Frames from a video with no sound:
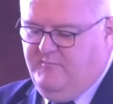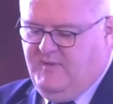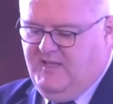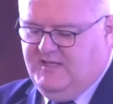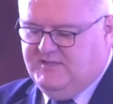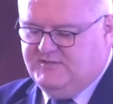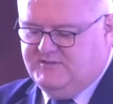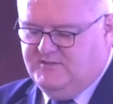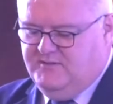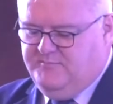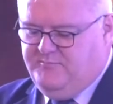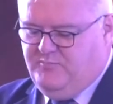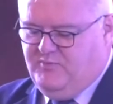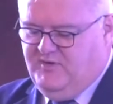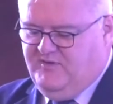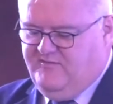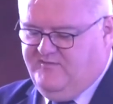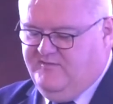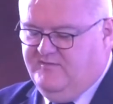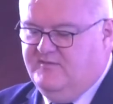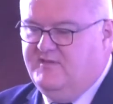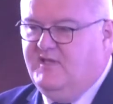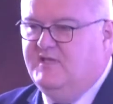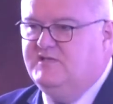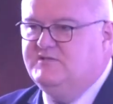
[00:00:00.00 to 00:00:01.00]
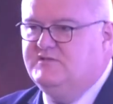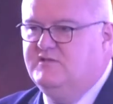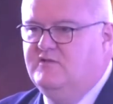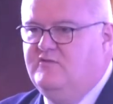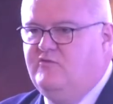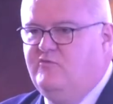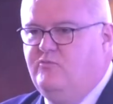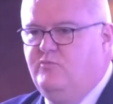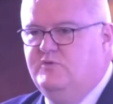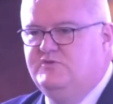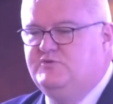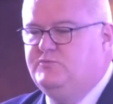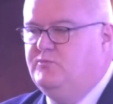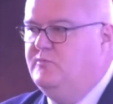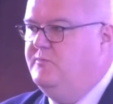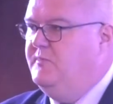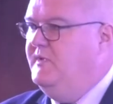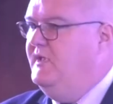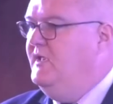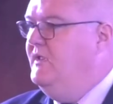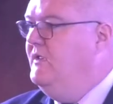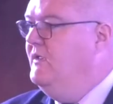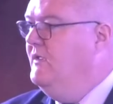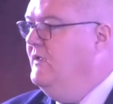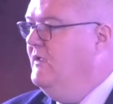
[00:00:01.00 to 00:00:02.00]
major presentations, which would
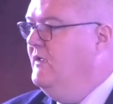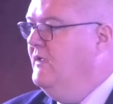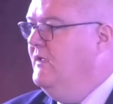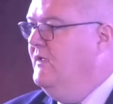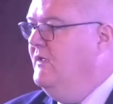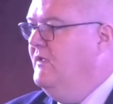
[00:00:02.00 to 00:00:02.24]
be